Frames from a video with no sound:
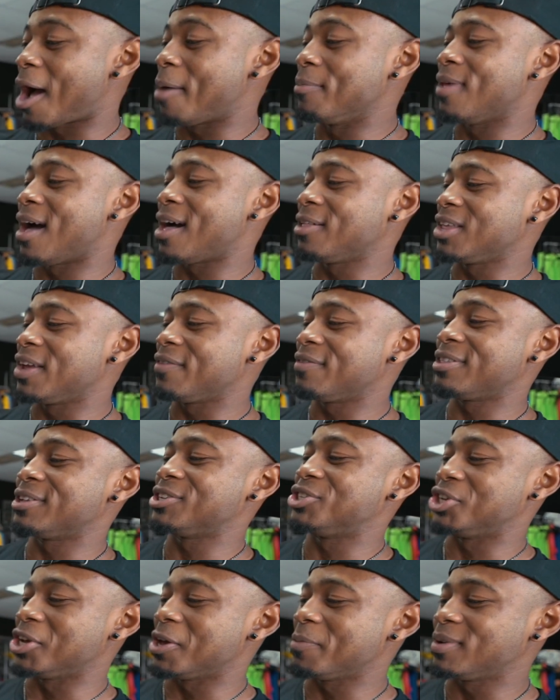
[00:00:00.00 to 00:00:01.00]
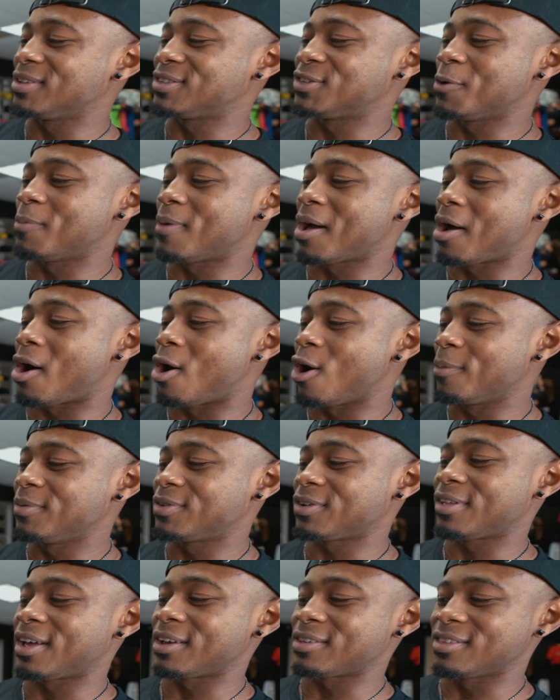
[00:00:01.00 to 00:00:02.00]
I'm not leaving the gym until my arms
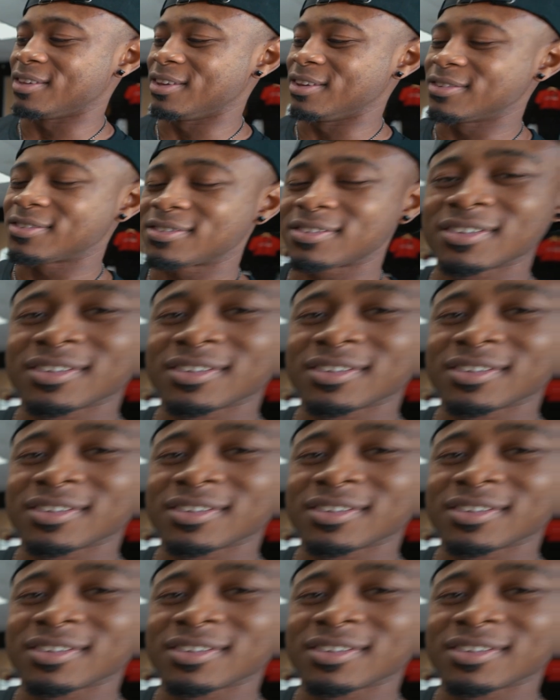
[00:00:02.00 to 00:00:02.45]
look like this.